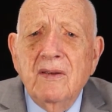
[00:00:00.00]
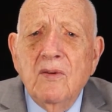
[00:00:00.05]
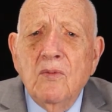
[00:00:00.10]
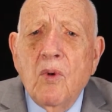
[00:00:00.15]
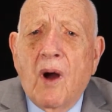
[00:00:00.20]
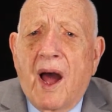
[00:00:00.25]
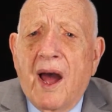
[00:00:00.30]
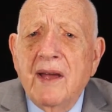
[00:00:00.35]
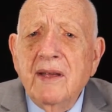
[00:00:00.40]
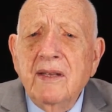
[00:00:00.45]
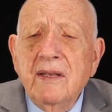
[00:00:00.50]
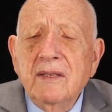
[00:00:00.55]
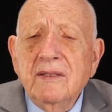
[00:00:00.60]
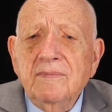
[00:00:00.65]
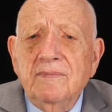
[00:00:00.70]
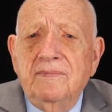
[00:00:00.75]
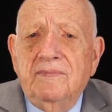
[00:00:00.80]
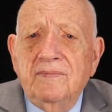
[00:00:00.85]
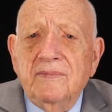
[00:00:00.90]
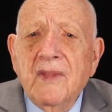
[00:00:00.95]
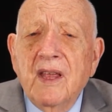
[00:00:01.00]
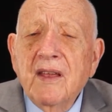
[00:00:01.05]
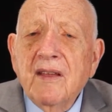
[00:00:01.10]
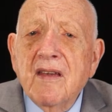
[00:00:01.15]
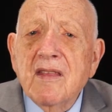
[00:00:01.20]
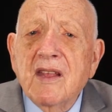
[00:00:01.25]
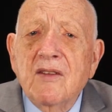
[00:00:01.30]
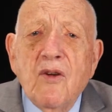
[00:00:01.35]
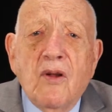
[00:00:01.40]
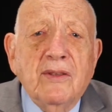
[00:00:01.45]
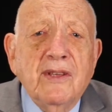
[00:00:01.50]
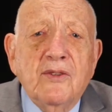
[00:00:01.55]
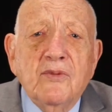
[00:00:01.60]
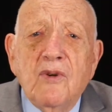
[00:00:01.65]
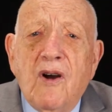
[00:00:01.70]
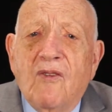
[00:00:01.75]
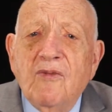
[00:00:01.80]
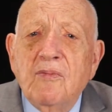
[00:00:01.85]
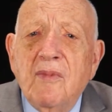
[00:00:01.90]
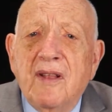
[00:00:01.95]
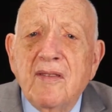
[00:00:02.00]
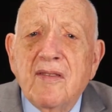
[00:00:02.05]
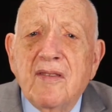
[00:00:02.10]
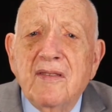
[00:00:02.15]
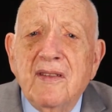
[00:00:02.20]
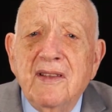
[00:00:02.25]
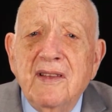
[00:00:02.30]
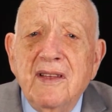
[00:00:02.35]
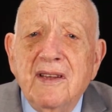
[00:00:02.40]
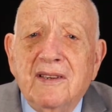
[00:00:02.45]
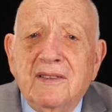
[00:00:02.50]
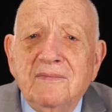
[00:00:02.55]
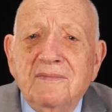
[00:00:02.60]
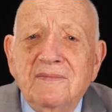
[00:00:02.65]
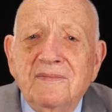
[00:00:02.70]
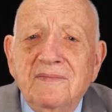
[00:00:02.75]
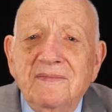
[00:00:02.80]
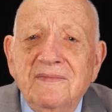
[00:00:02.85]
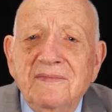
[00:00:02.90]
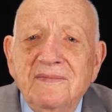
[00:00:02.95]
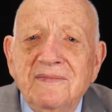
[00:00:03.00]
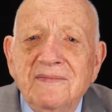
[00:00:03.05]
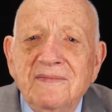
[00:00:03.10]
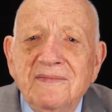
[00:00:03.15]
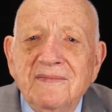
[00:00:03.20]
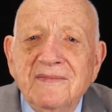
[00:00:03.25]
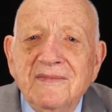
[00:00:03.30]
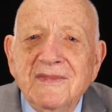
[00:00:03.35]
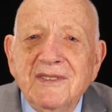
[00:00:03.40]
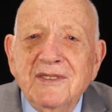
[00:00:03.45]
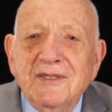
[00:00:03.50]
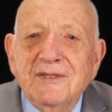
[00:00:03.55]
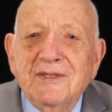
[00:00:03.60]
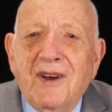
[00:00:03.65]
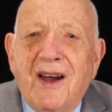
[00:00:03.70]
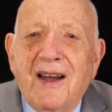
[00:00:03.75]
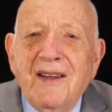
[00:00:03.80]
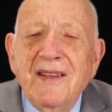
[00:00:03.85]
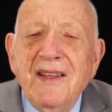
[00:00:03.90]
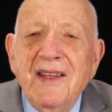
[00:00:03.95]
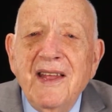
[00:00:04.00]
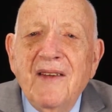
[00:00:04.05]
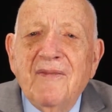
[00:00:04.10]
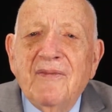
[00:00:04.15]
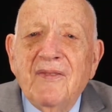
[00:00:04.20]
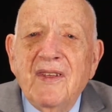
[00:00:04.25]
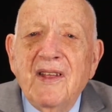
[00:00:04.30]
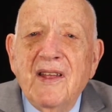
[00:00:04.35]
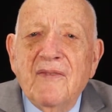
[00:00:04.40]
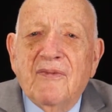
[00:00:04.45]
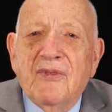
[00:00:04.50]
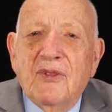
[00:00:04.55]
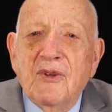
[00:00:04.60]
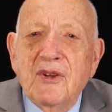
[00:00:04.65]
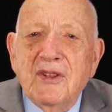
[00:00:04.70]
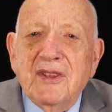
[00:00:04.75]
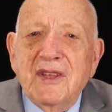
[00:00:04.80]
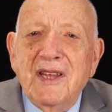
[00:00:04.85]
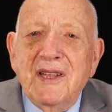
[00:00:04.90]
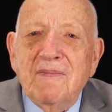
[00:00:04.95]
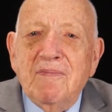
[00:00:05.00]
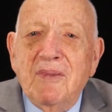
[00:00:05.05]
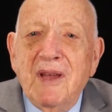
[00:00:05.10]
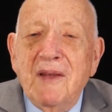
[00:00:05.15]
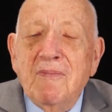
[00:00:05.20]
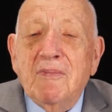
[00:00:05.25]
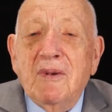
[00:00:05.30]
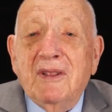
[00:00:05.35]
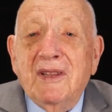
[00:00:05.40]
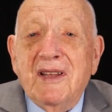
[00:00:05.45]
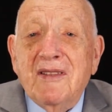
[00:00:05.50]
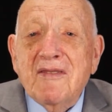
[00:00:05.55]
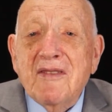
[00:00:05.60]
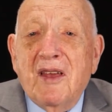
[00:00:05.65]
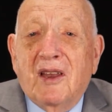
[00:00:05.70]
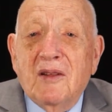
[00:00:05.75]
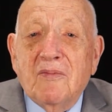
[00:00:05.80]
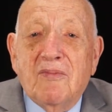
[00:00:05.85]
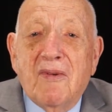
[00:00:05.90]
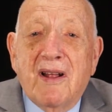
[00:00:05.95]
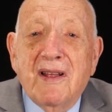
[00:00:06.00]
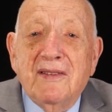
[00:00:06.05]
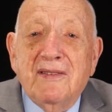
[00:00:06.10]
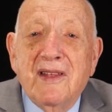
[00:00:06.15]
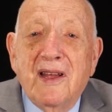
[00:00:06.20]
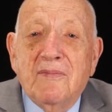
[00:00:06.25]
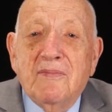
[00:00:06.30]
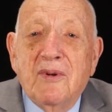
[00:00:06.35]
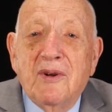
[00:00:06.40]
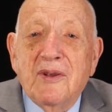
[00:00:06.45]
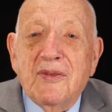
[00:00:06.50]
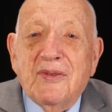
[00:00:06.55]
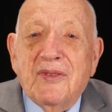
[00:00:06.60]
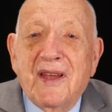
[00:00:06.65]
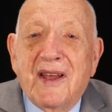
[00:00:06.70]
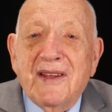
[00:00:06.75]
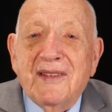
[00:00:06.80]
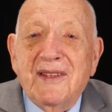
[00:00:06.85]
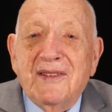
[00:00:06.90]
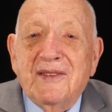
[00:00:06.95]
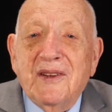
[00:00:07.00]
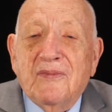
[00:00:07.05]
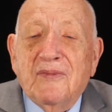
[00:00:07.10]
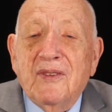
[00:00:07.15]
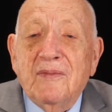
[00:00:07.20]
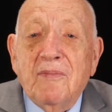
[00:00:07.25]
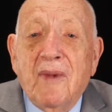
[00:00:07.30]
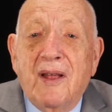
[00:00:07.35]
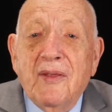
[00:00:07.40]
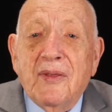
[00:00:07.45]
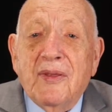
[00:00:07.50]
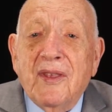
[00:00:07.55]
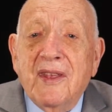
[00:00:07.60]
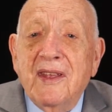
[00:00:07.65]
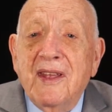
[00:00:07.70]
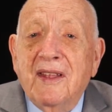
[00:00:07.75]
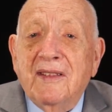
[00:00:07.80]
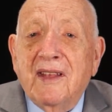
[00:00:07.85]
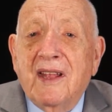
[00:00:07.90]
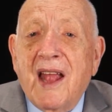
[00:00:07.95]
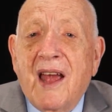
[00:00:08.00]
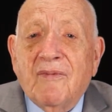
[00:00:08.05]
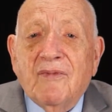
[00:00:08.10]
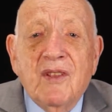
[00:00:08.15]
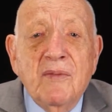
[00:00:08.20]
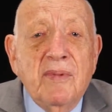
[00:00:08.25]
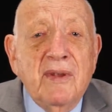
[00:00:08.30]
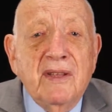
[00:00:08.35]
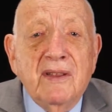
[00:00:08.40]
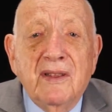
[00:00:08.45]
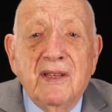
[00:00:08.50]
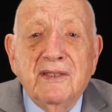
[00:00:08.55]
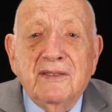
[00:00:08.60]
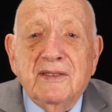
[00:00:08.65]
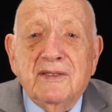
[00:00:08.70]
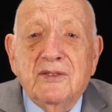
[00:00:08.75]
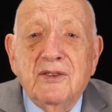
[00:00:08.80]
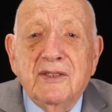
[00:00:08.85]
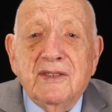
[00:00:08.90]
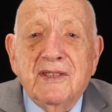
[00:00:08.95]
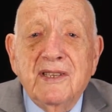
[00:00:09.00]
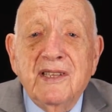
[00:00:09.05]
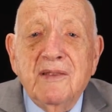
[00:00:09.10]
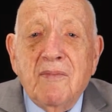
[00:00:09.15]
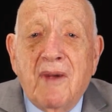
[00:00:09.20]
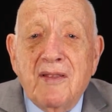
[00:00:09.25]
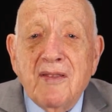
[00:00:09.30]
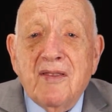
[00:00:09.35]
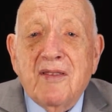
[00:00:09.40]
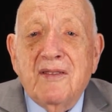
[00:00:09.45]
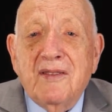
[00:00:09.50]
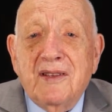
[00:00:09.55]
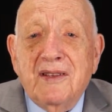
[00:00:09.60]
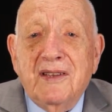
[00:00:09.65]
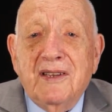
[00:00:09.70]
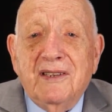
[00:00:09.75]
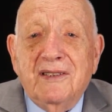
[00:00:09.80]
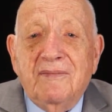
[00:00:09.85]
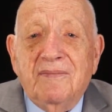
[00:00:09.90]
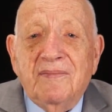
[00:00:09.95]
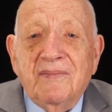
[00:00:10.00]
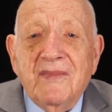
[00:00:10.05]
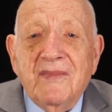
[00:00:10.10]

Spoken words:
Why? Because there are only 12 months in a year. So if 13 people each celebrated their birthday in a different month, there'd have to be at least 13 months in a year.